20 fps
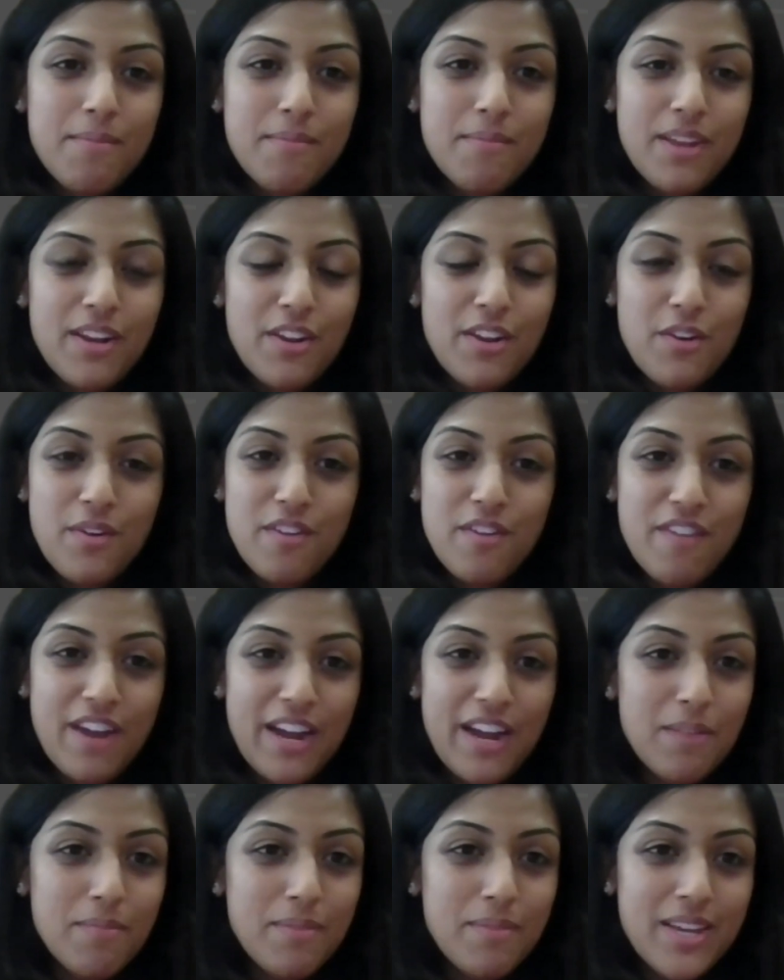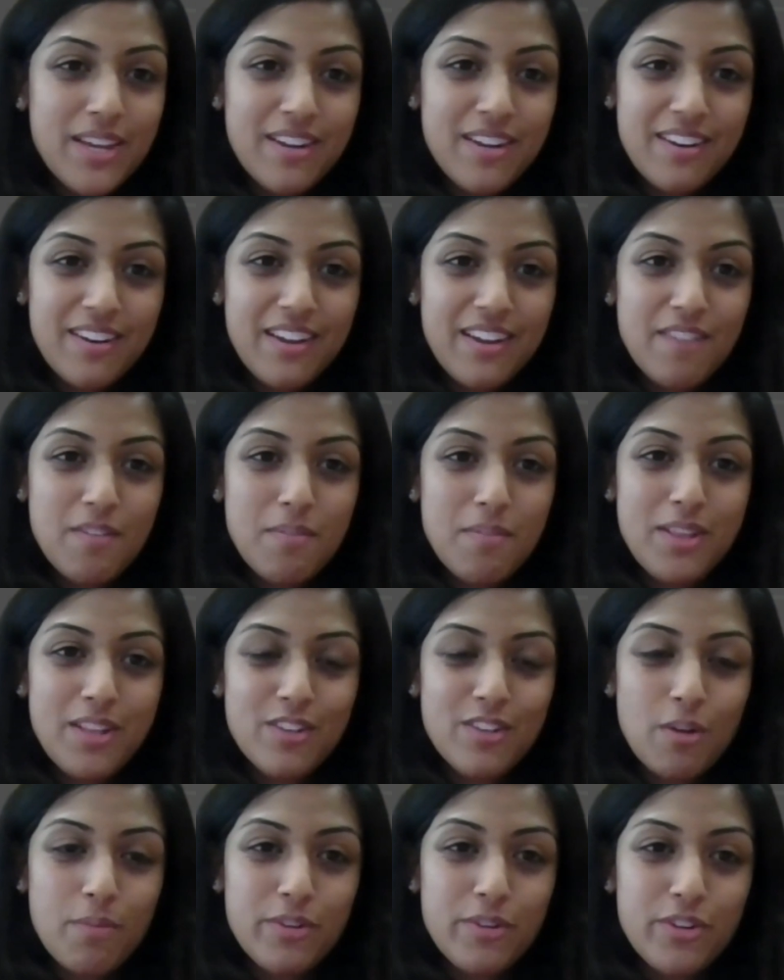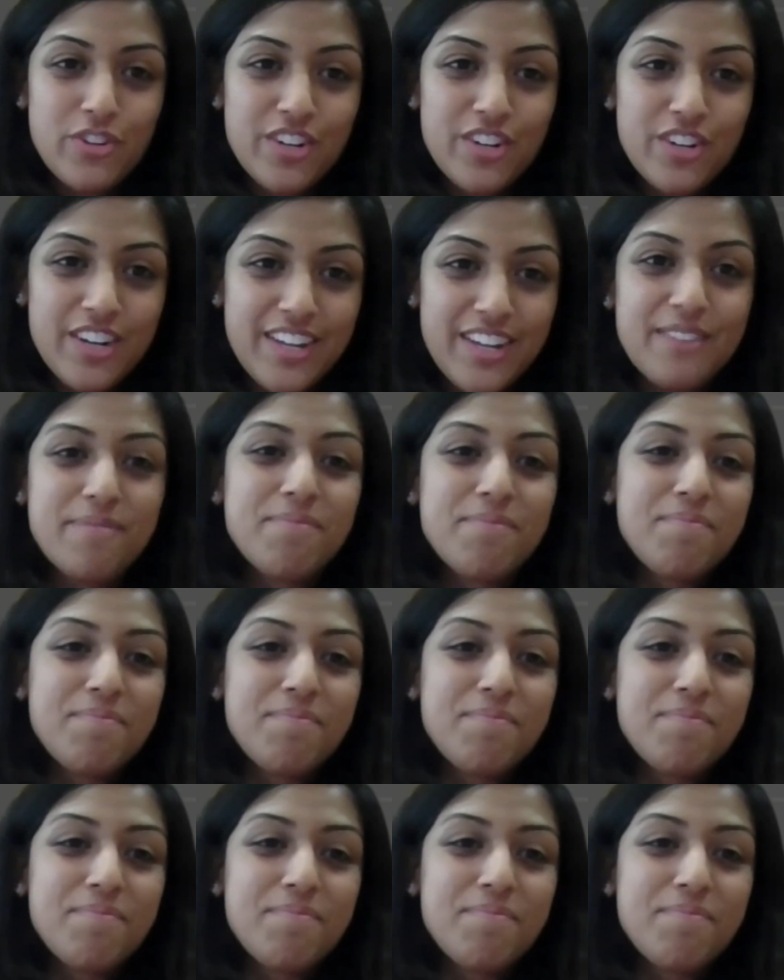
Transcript: inviting me and giving me this opportunity.